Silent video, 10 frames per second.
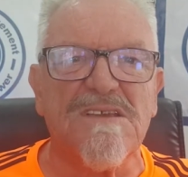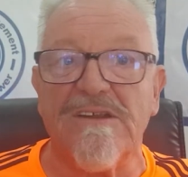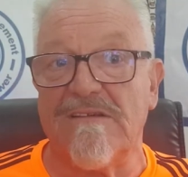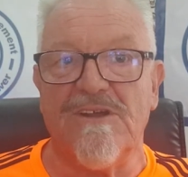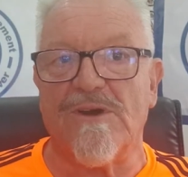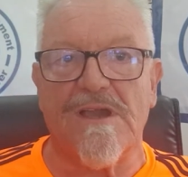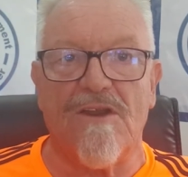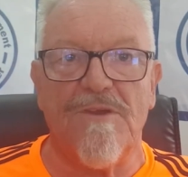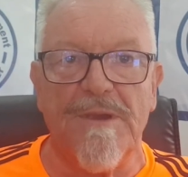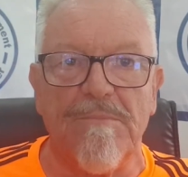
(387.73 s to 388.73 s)
I don't know, I
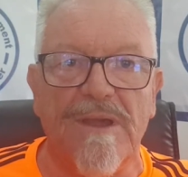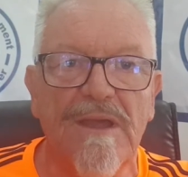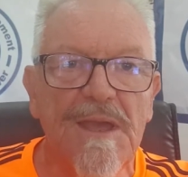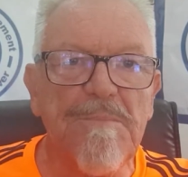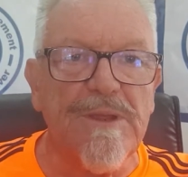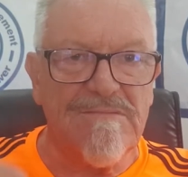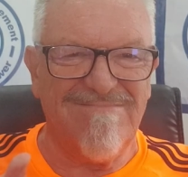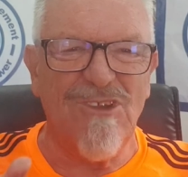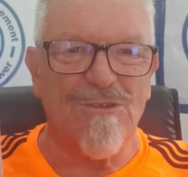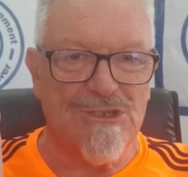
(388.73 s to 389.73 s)
can't remember, but
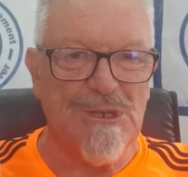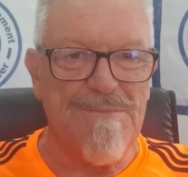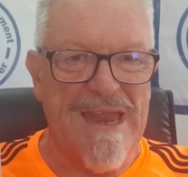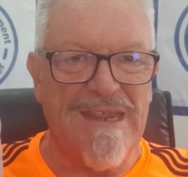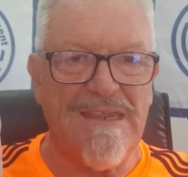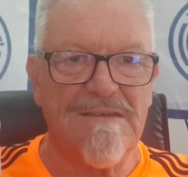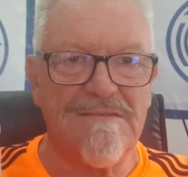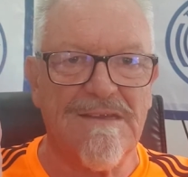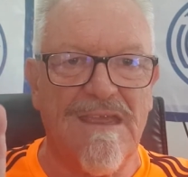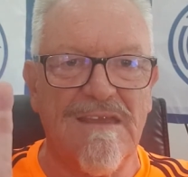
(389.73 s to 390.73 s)
not too many,
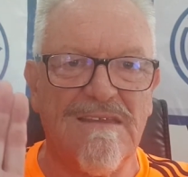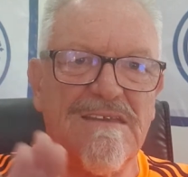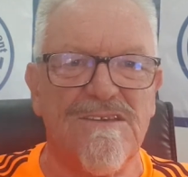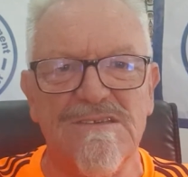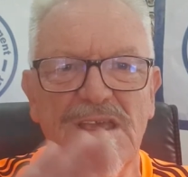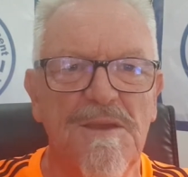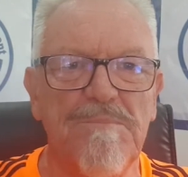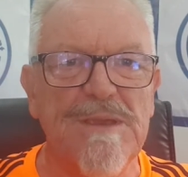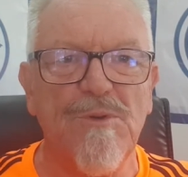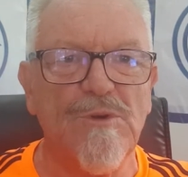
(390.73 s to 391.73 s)
because
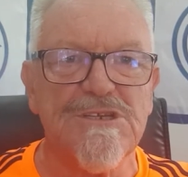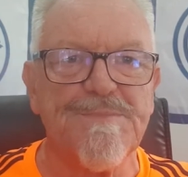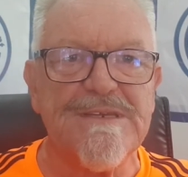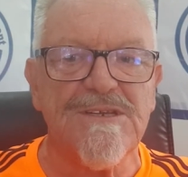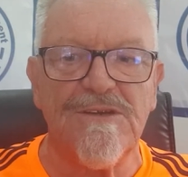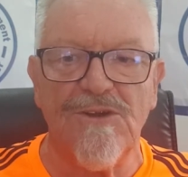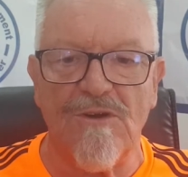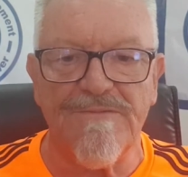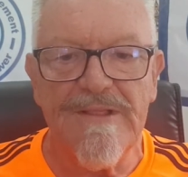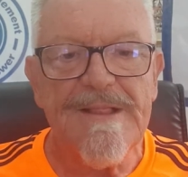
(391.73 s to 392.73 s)
people would just be turned
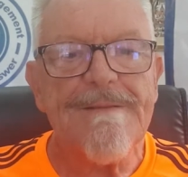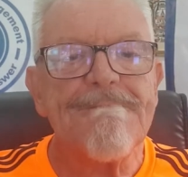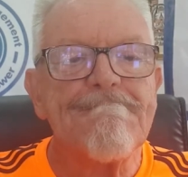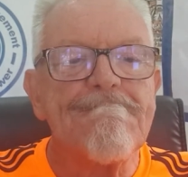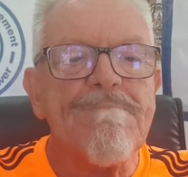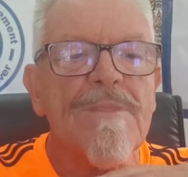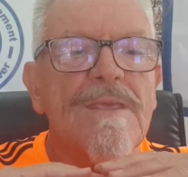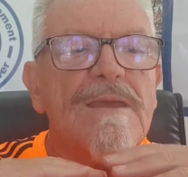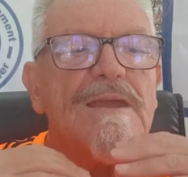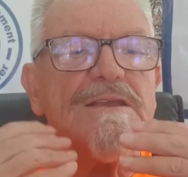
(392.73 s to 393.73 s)
off.
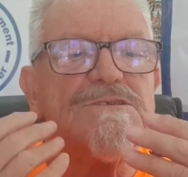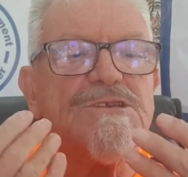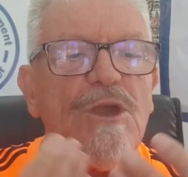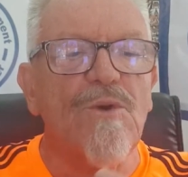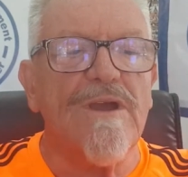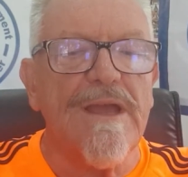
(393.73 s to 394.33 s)
So